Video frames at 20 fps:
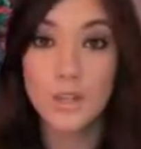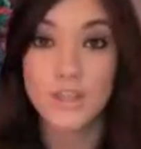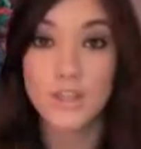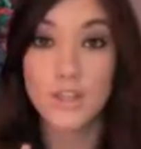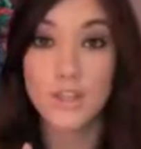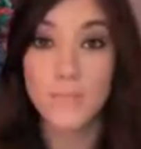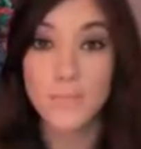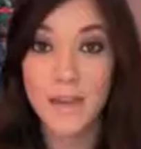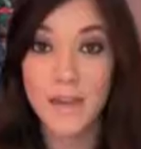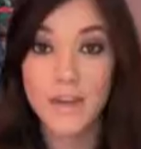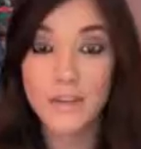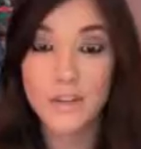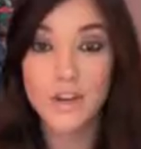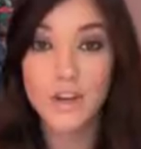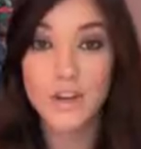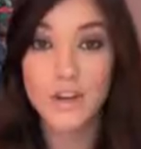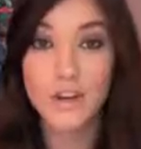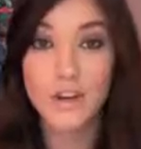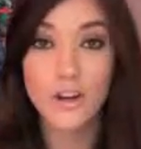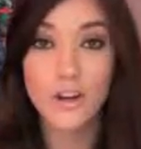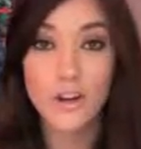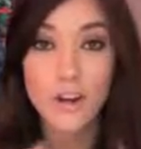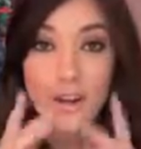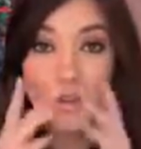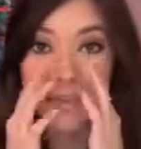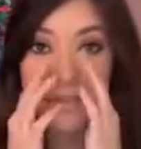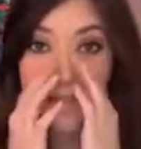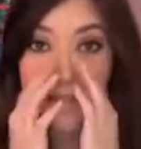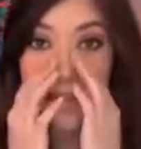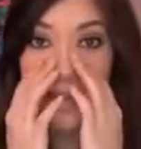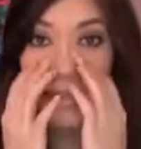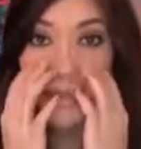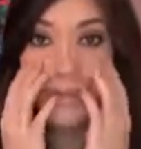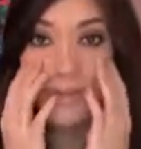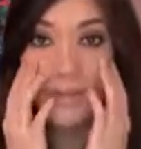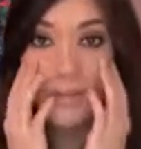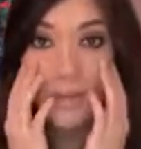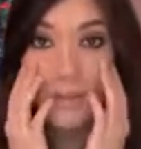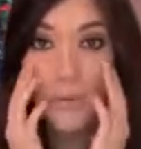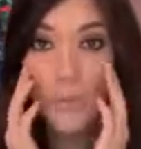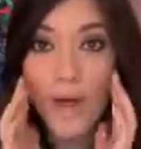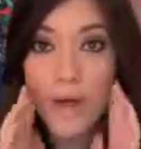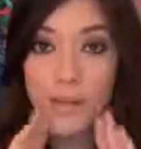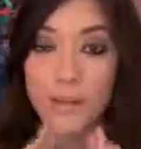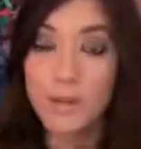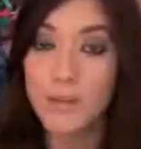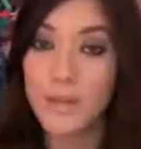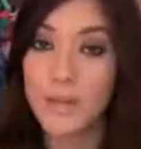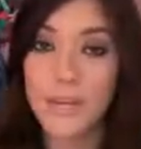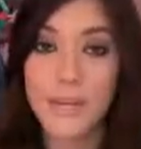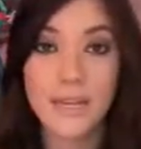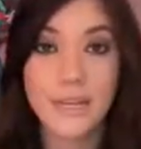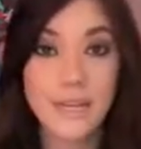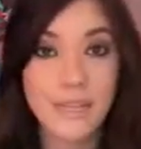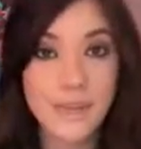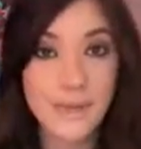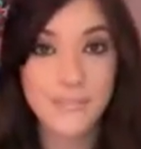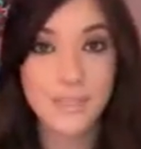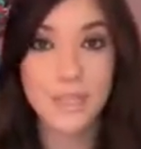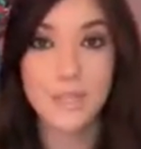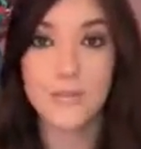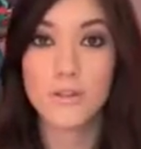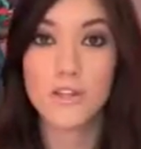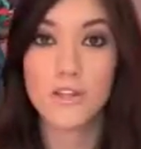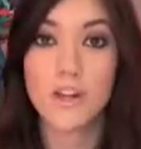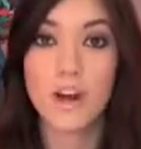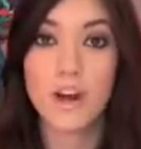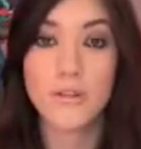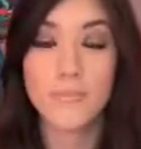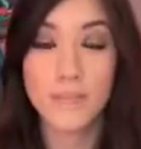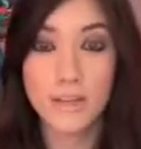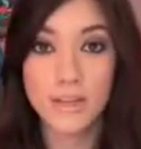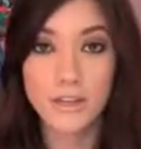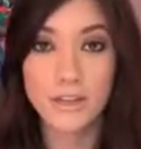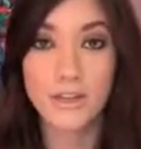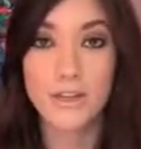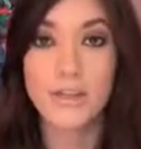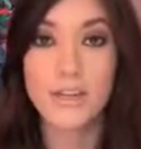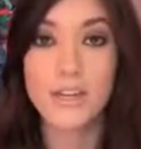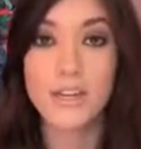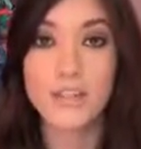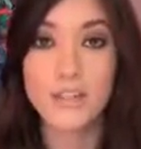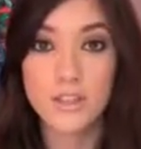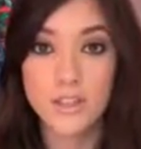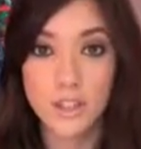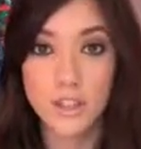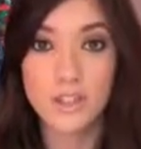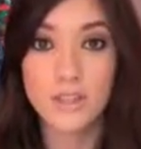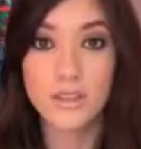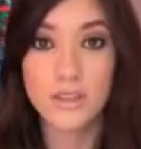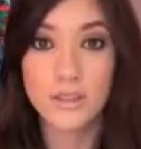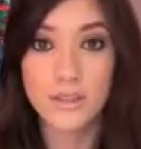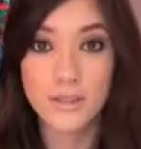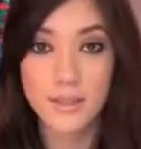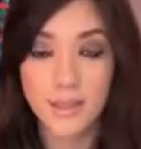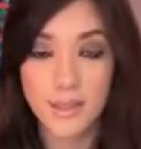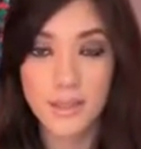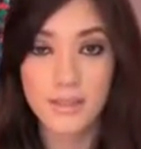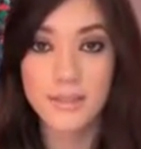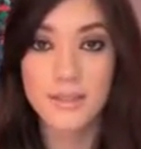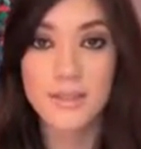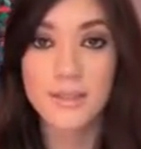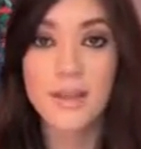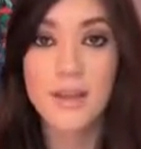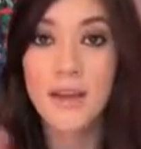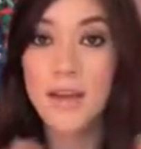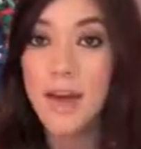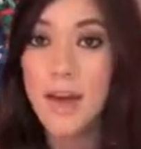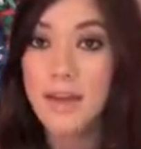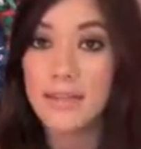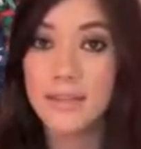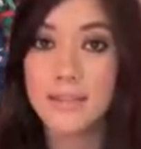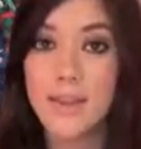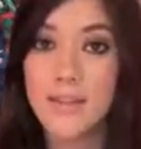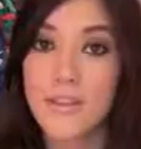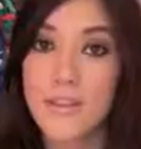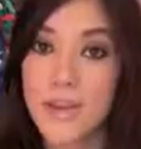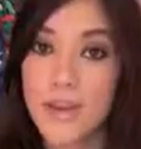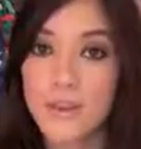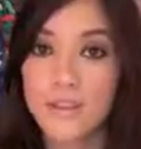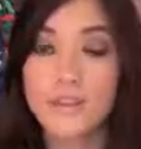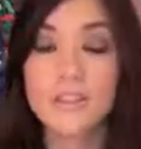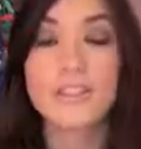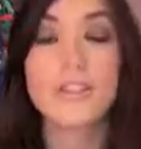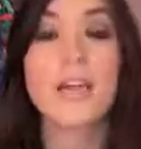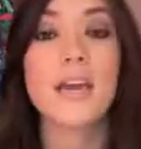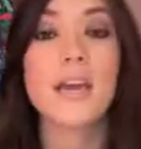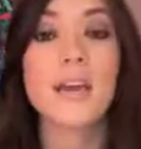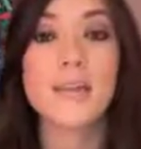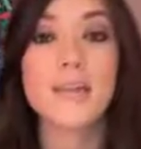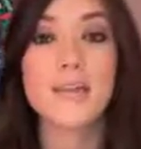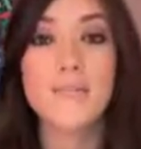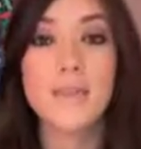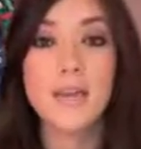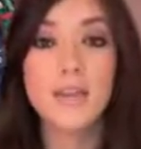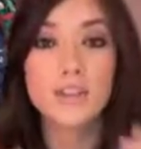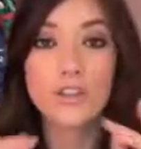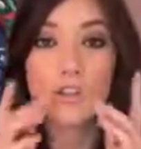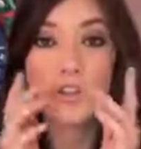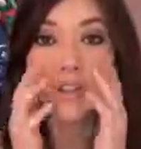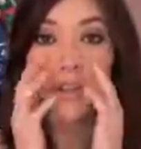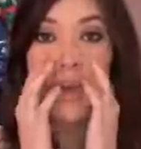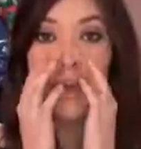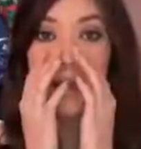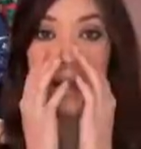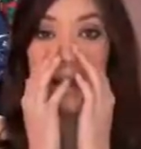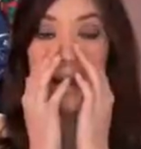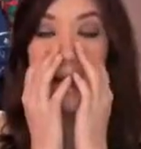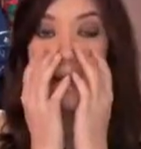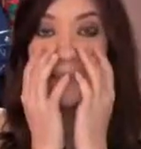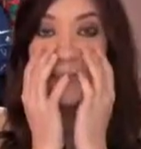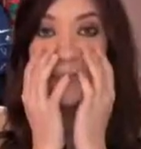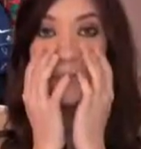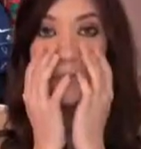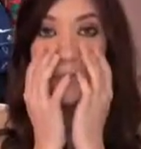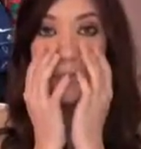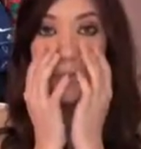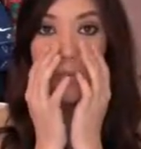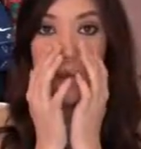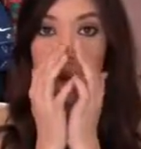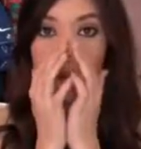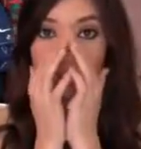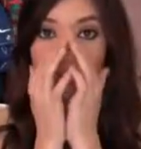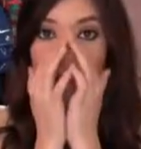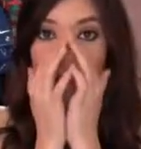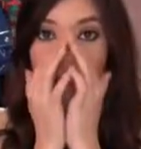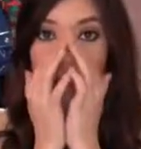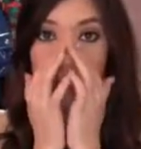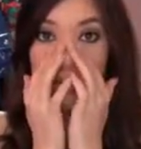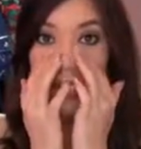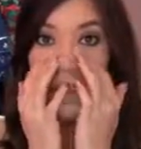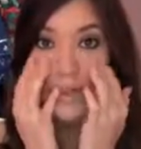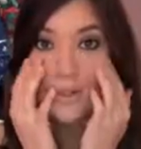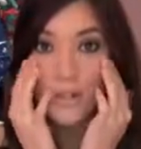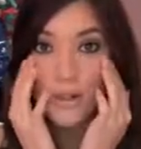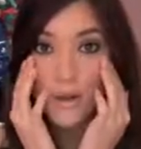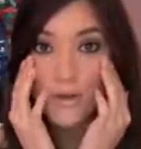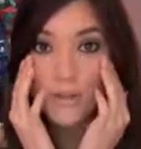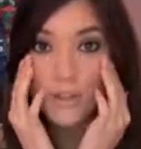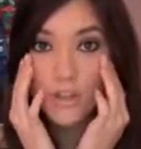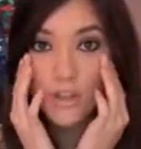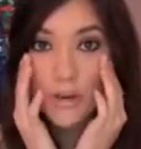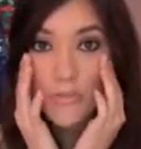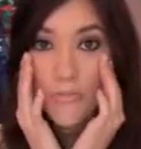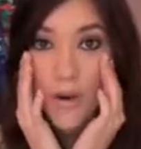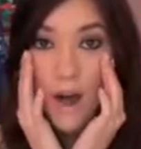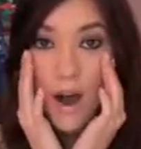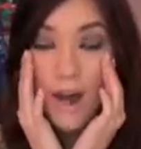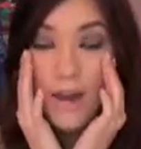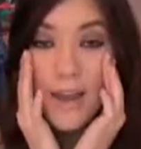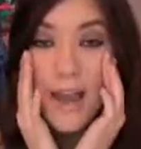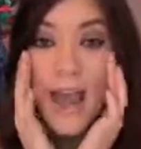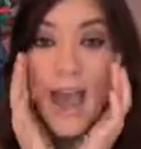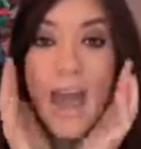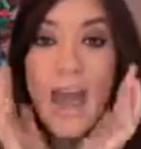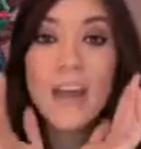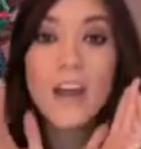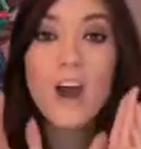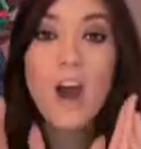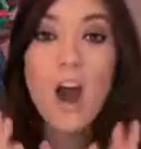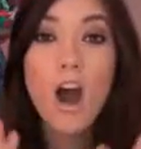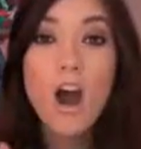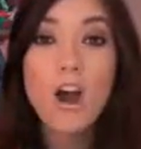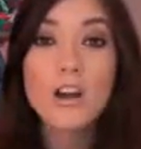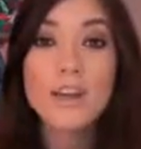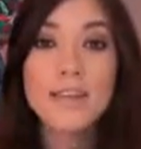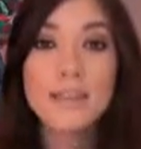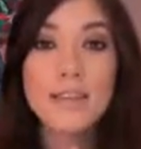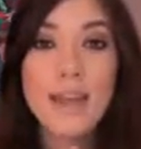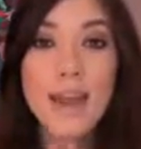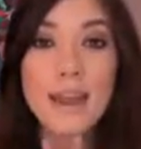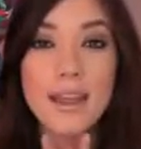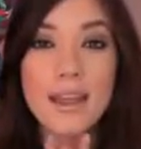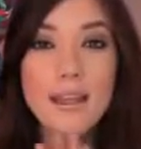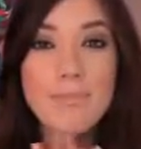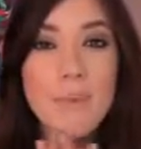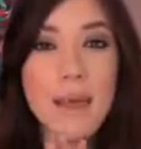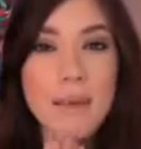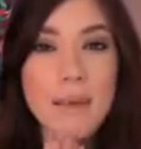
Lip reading: is you make sure your skin is still wet. Don't put any type of lotion on. Make sure that it's just cleansed, has nothing on your skin, and then make sure that it has a little bit of water, and you lay the nose strip on, and it hardens, kind of like